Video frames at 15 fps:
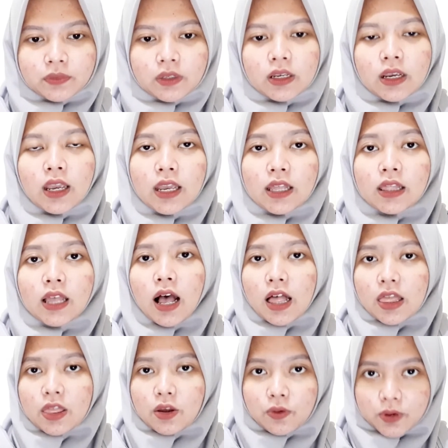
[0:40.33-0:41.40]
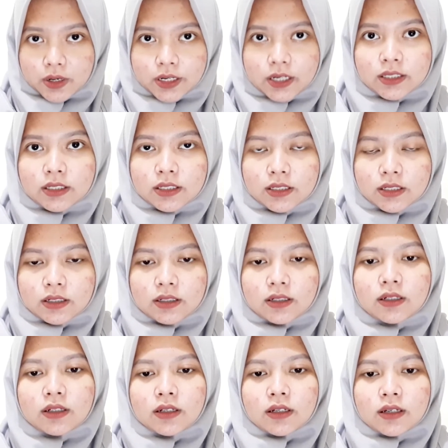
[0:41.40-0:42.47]
In other words,
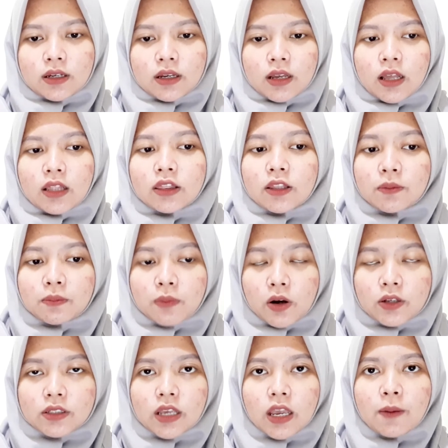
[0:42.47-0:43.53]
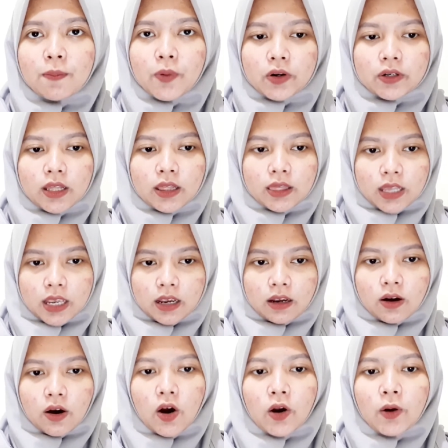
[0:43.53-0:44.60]
the most important thing
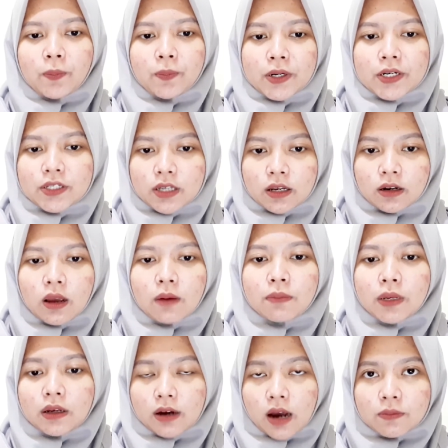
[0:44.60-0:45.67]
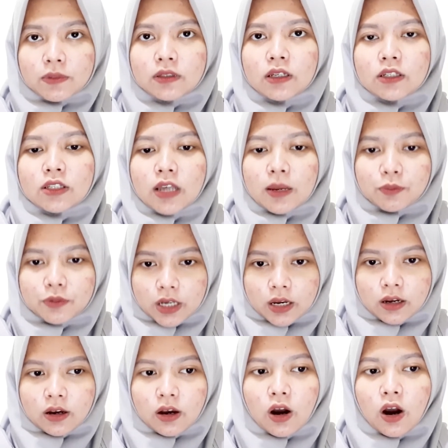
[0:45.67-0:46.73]
or person becomes the subject
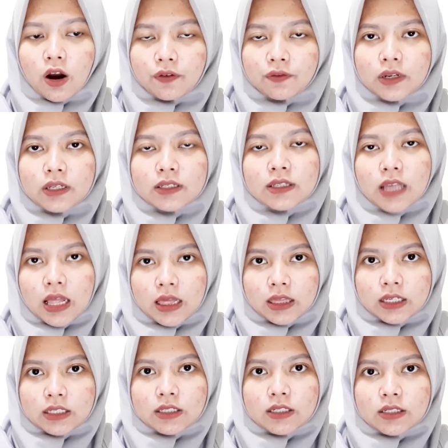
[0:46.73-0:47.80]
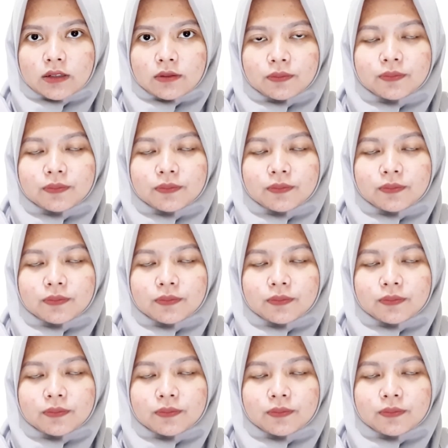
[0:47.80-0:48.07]
of the sentence.